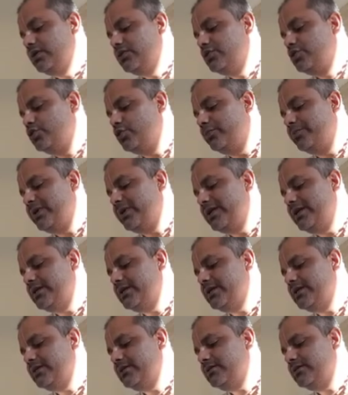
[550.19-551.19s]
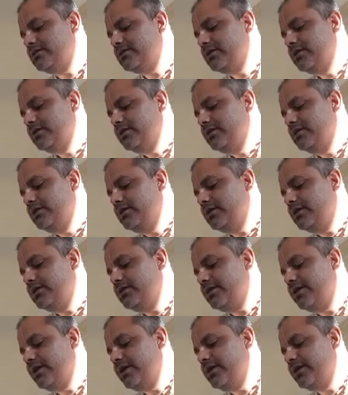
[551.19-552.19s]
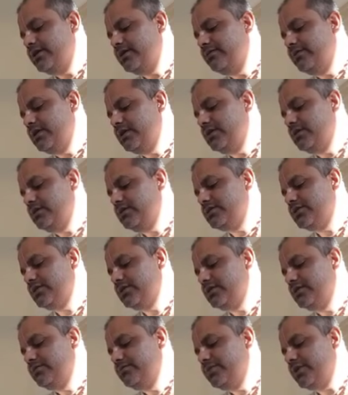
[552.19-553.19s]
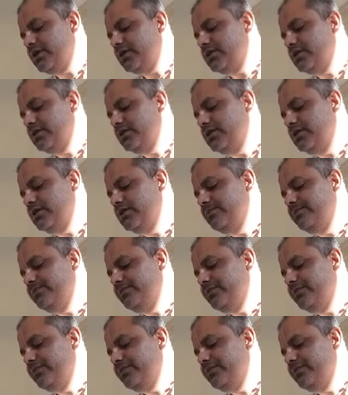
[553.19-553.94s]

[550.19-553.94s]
superintends the creative energy, Prakriti,